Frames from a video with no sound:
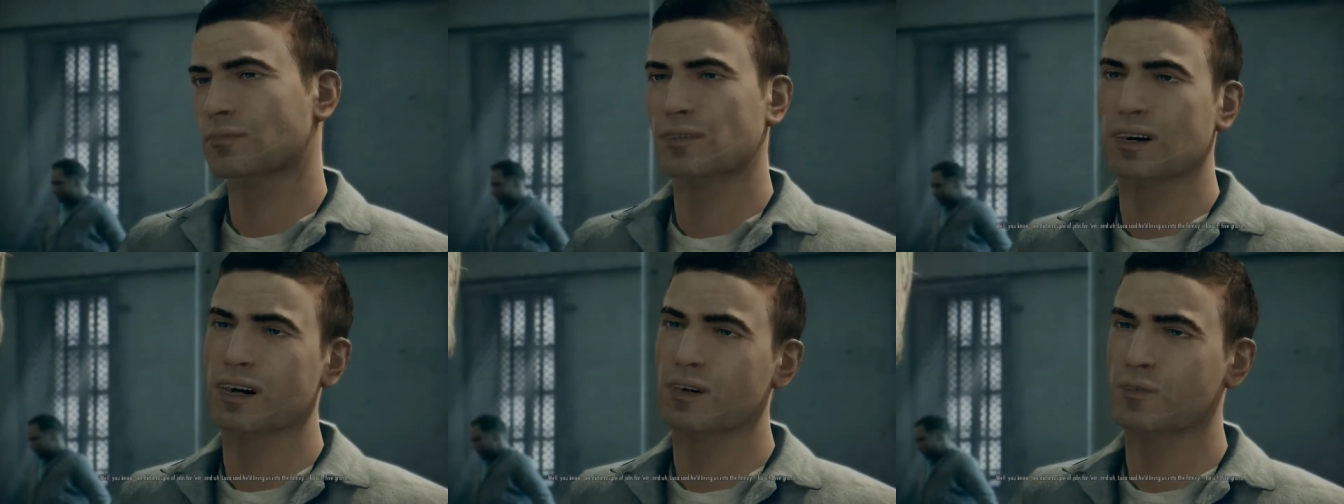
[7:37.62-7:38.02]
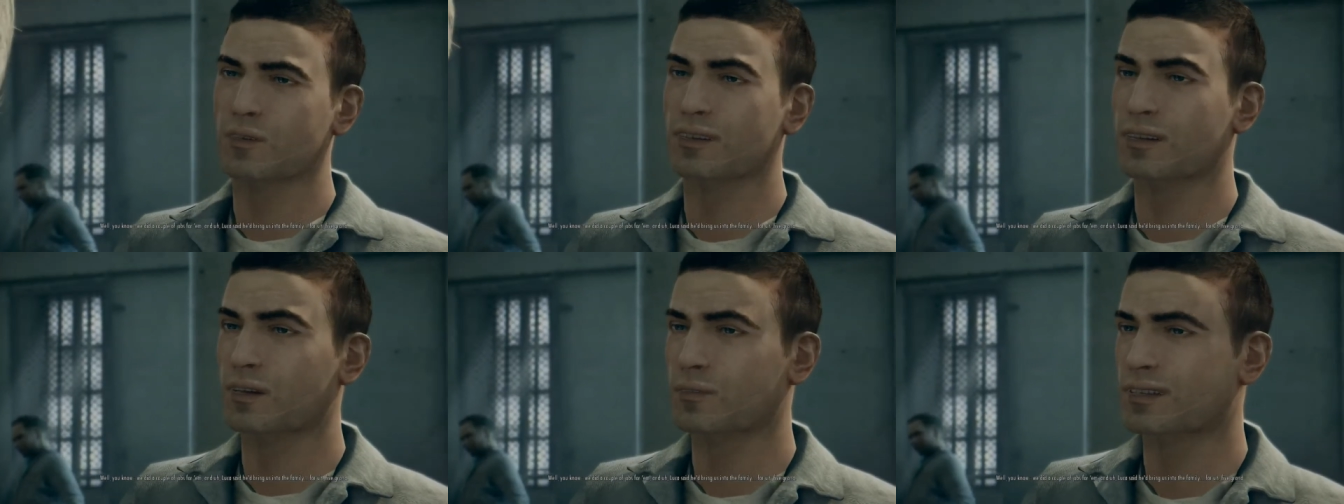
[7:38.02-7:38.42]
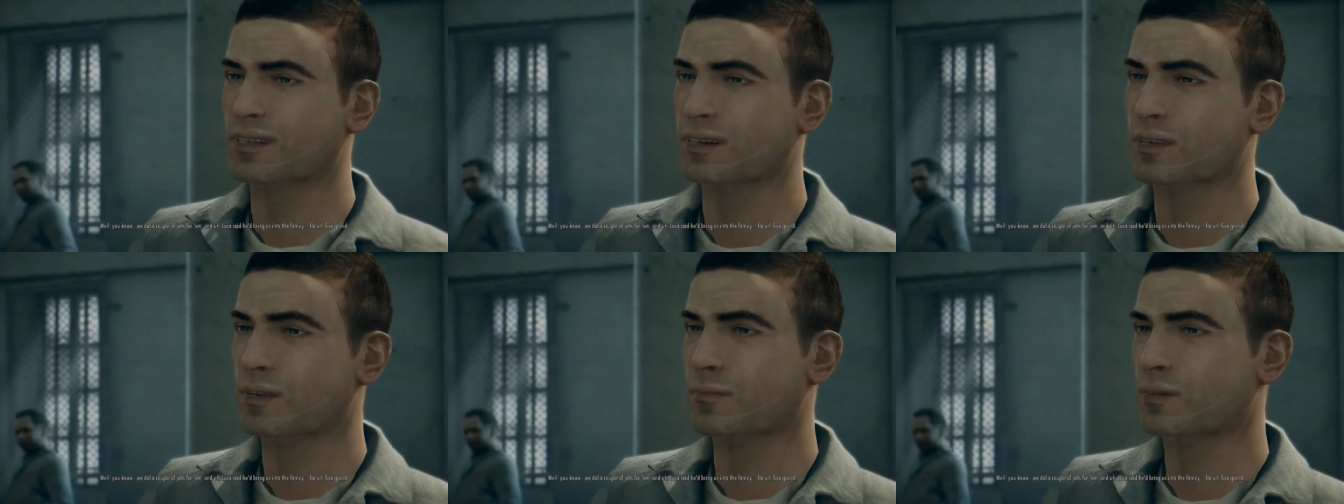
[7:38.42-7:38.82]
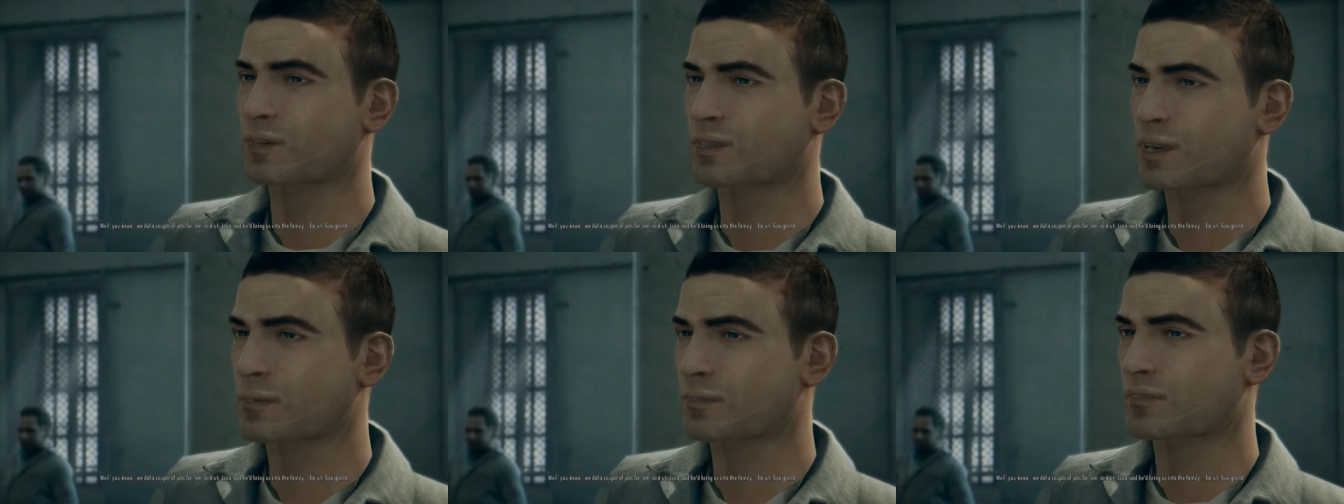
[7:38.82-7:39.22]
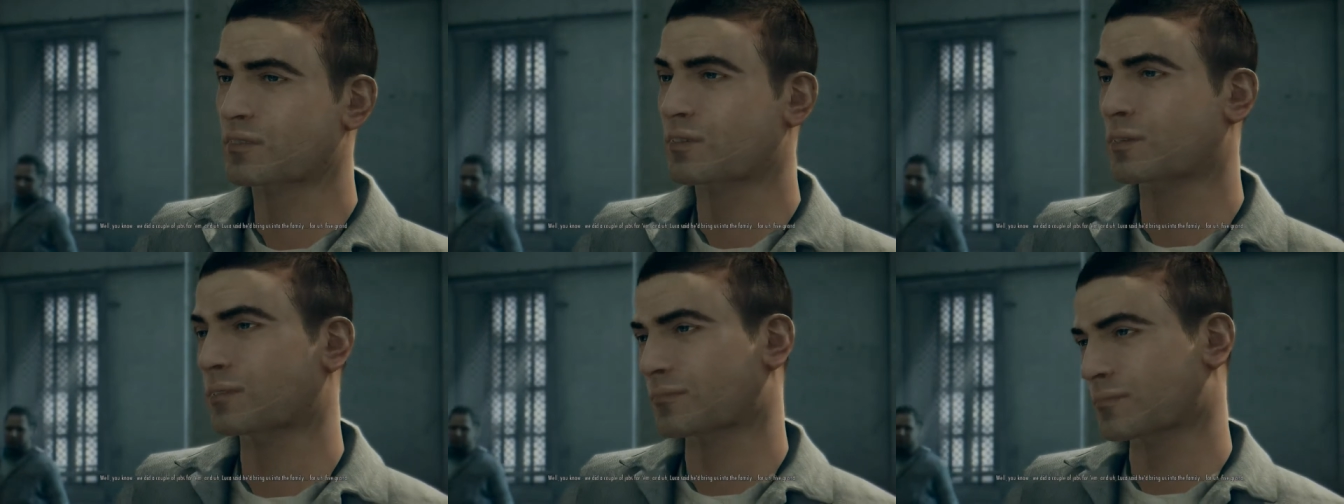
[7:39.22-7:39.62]
Uh, well, you know, we did a couple jobs
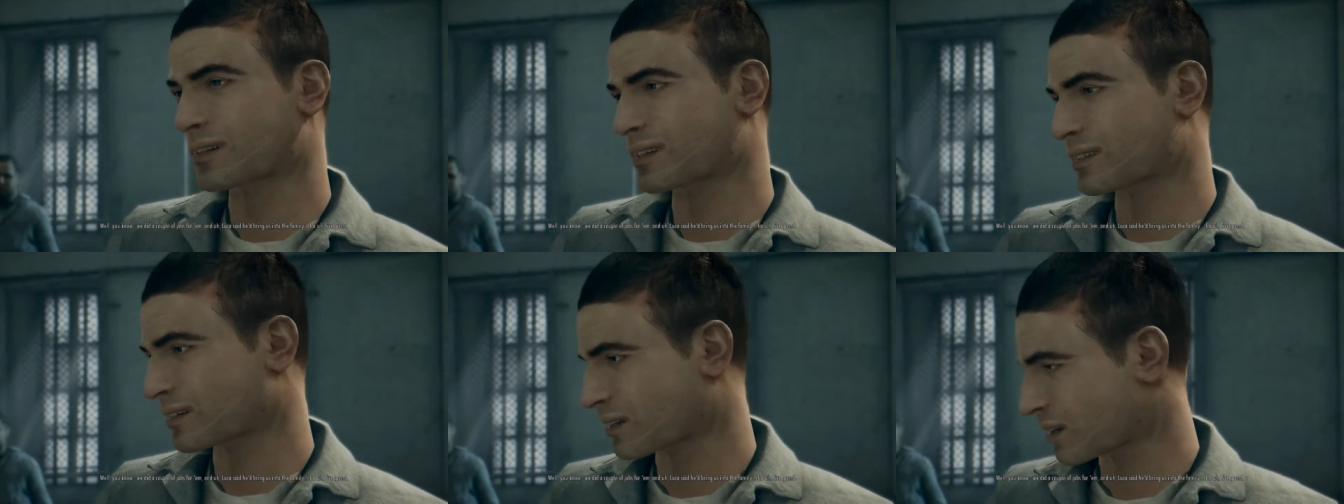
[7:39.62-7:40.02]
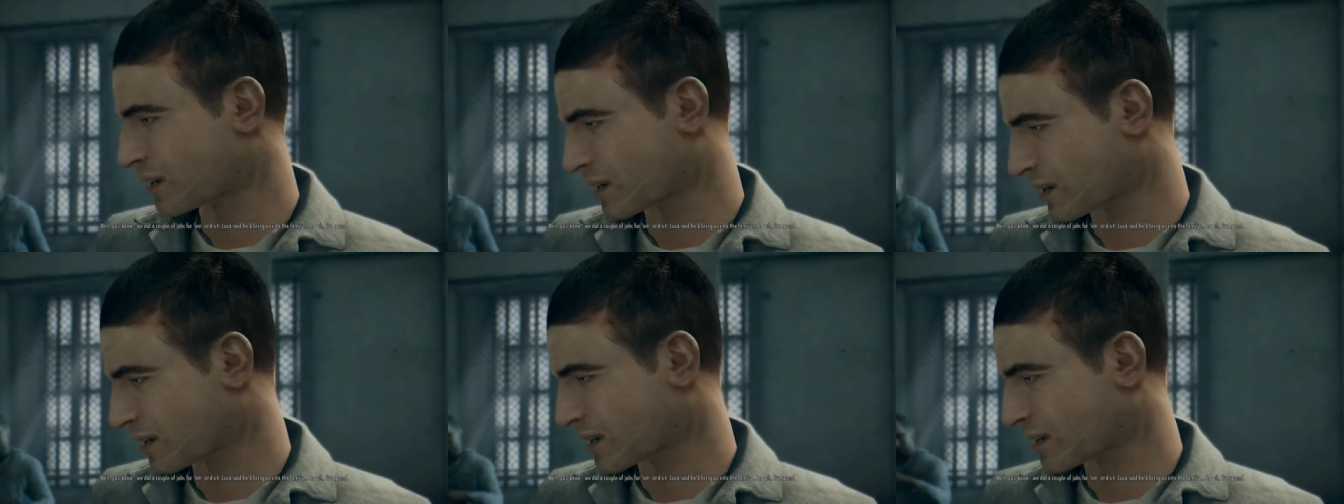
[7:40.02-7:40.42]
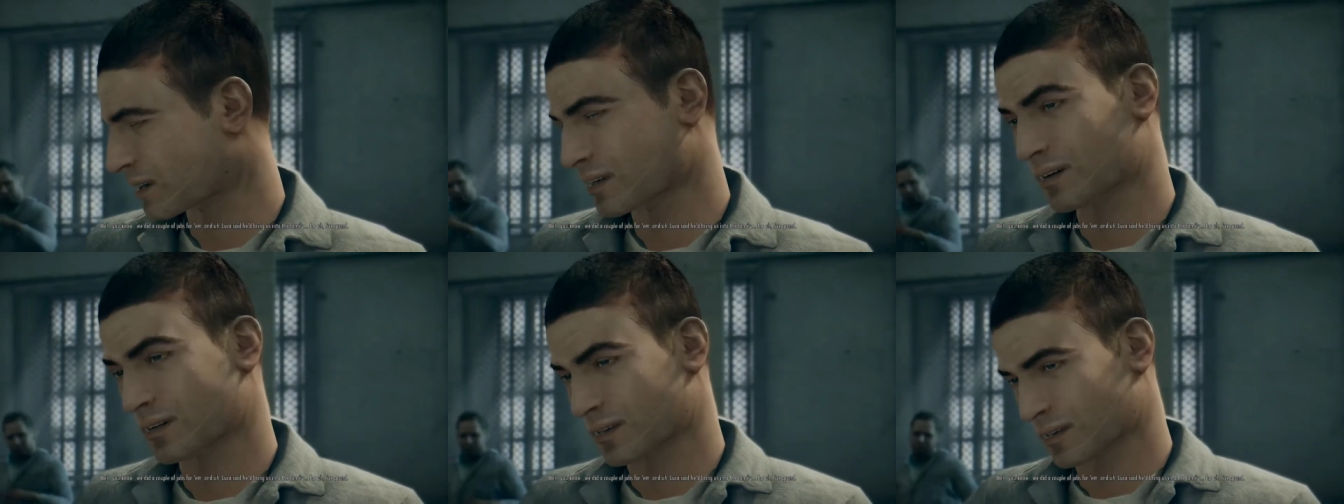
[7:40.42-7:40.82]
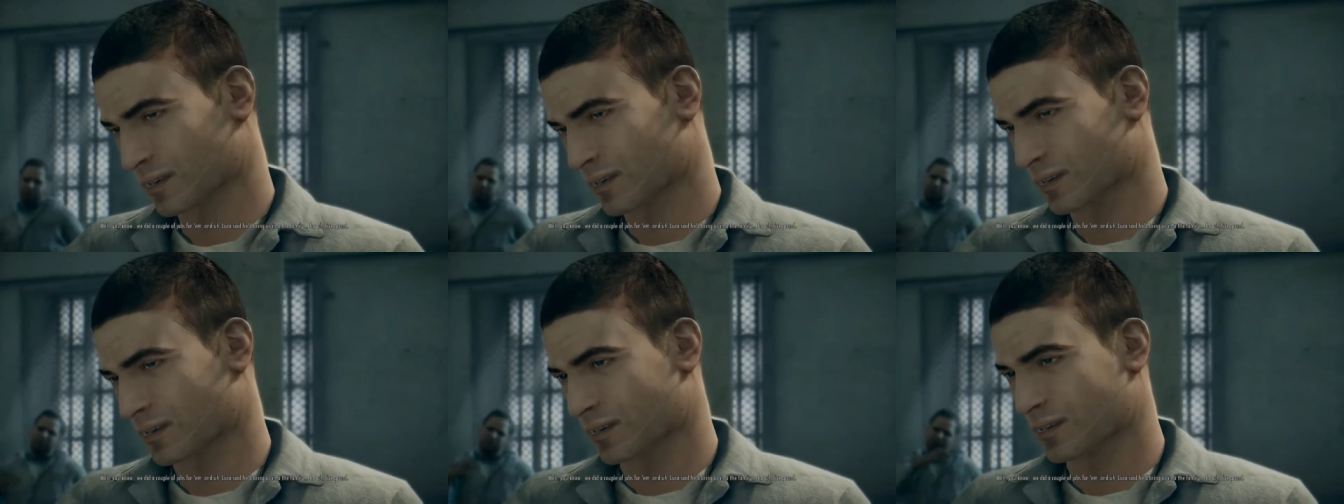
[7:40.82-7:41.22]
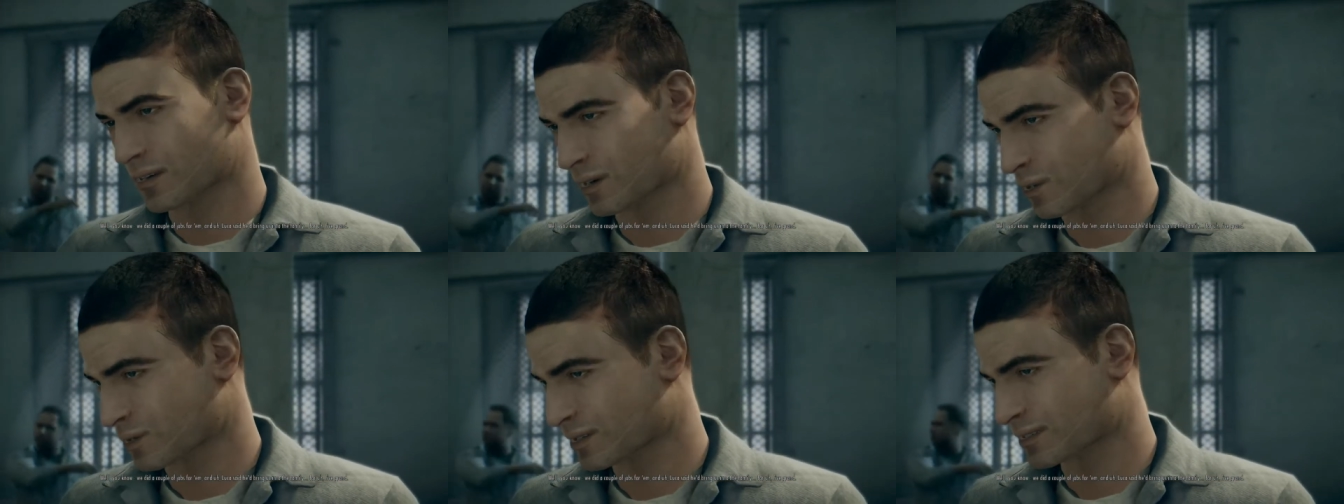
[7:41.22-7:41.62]
for him, and, uh...
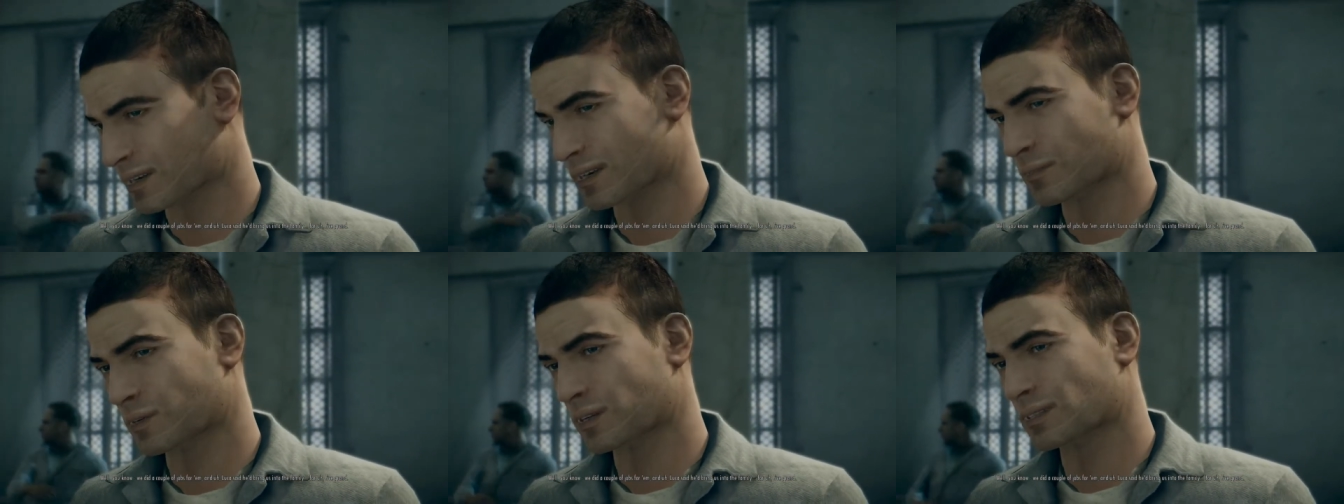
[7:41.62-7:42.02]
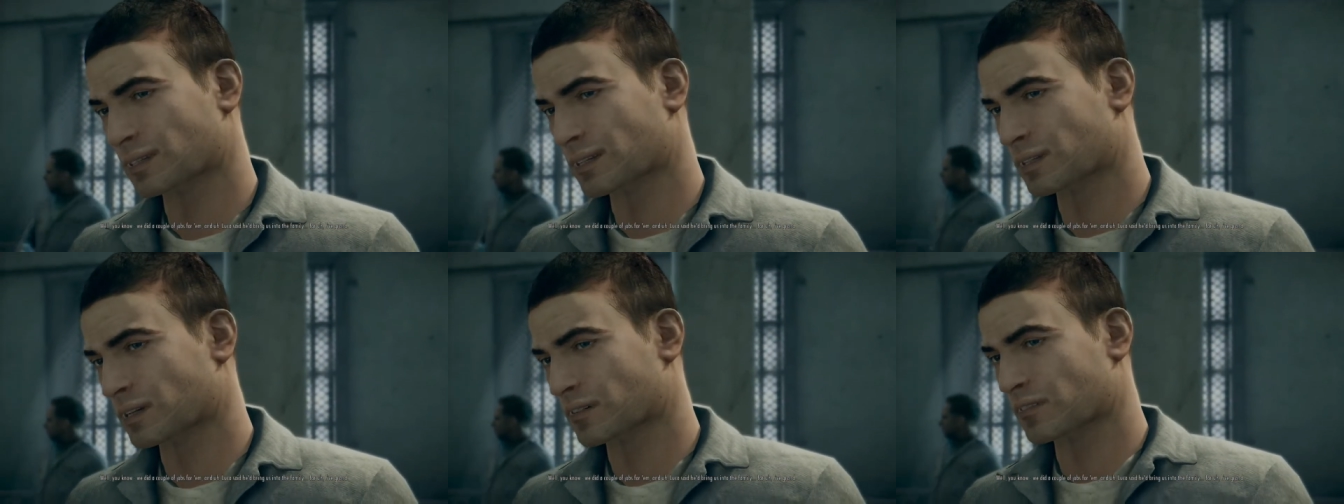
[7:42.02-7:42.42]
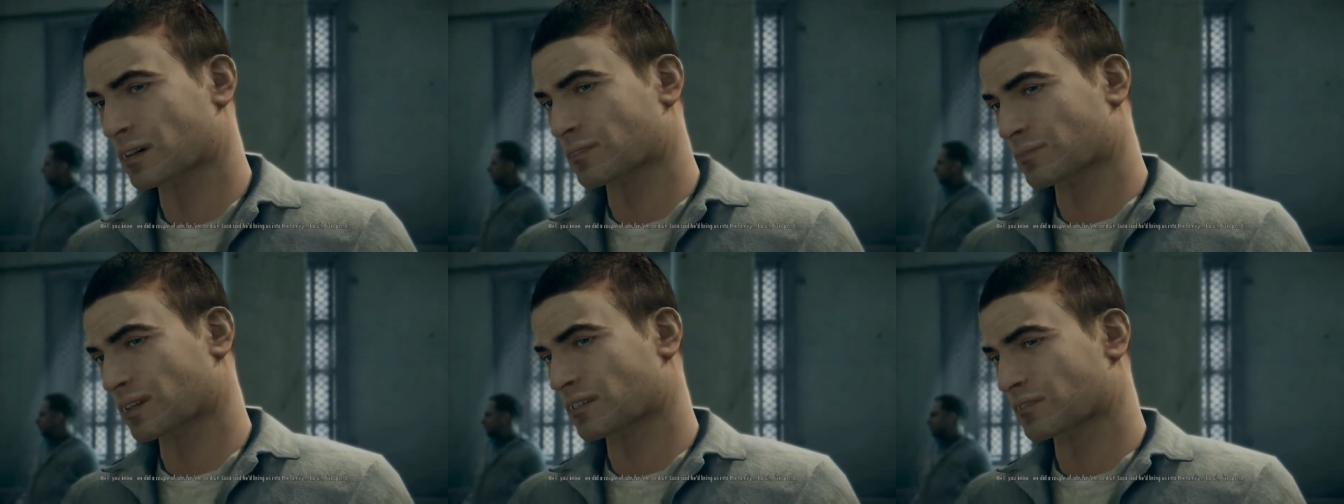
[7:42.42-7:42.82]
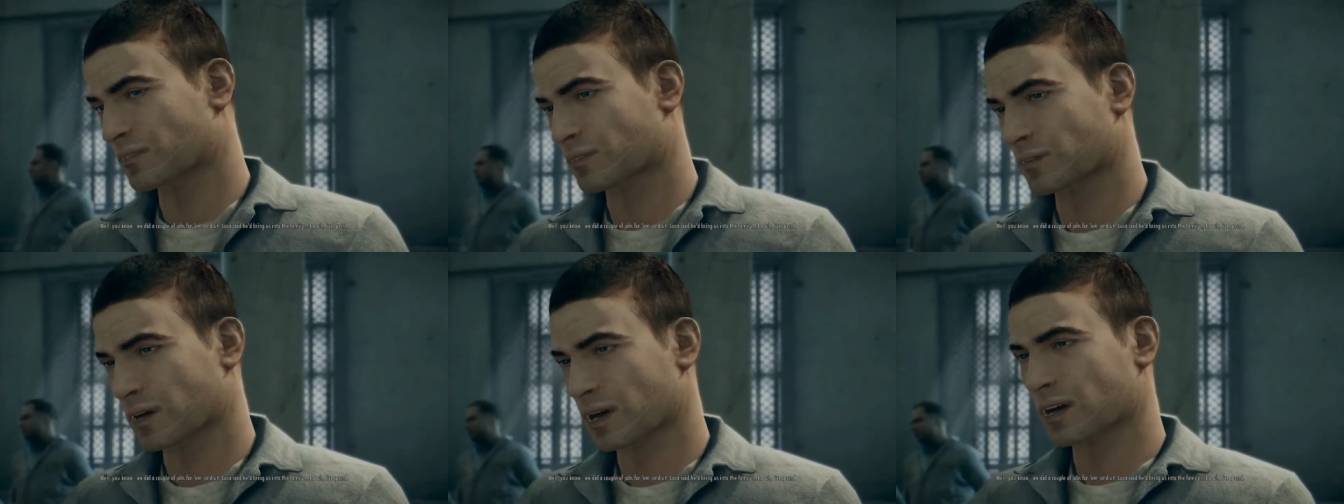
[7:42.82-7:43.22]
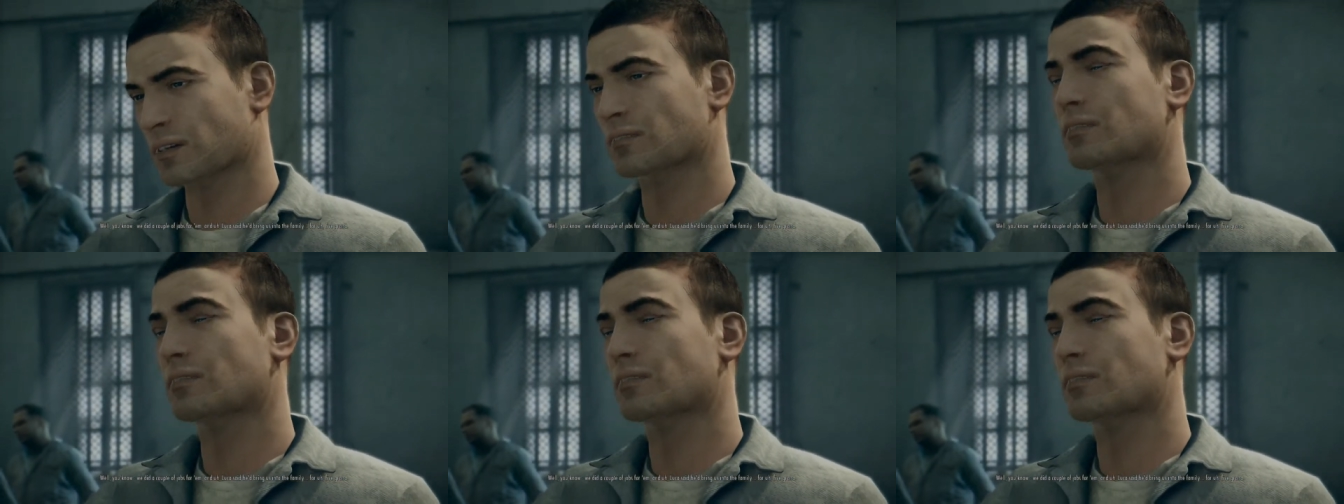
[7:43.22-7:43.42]
Luca said he'd bring us into the family for, uh,